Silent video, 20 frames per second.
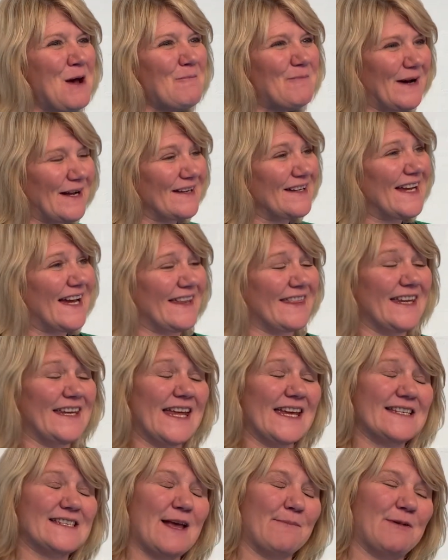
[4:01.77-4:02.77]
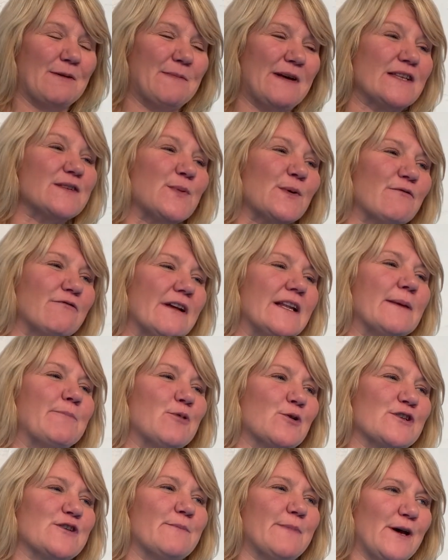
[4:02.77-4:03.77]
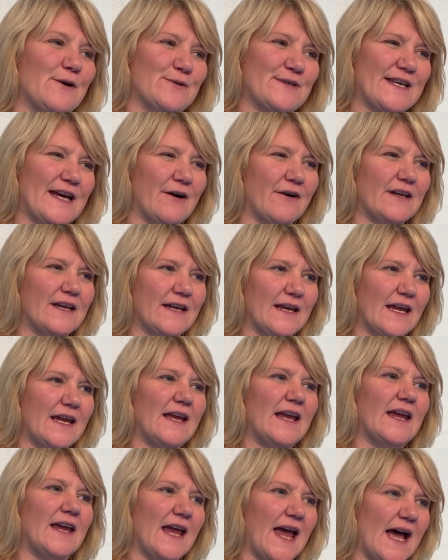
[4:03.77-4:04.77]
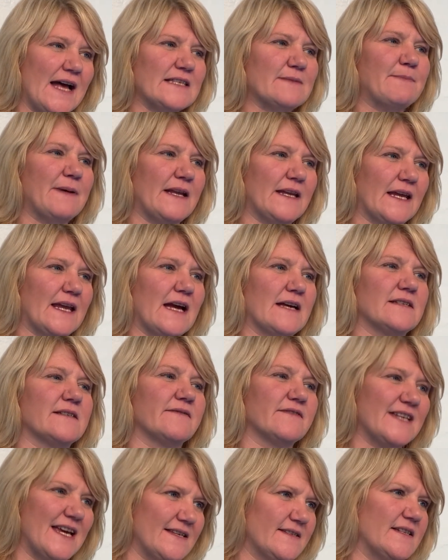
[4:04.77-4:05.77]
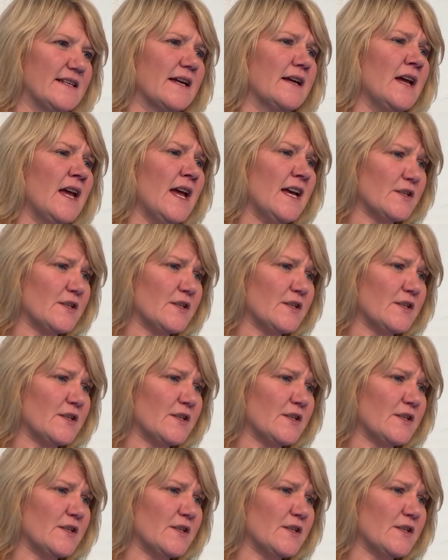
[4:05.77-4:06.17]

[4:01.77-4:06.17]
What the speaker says: but yeah, in the next couple of months we'll really push the boat out. It has been a case of testing.